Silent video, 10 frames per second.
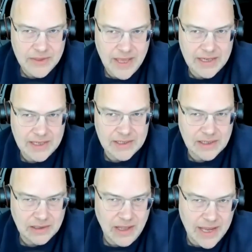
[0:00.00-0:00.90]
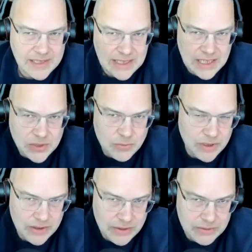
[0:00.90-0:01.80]
that is aligned to each
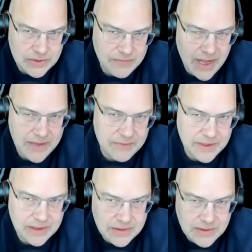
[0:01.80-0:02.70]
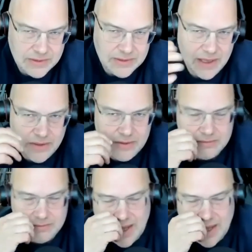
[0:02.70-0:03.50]
one of those five things altogether.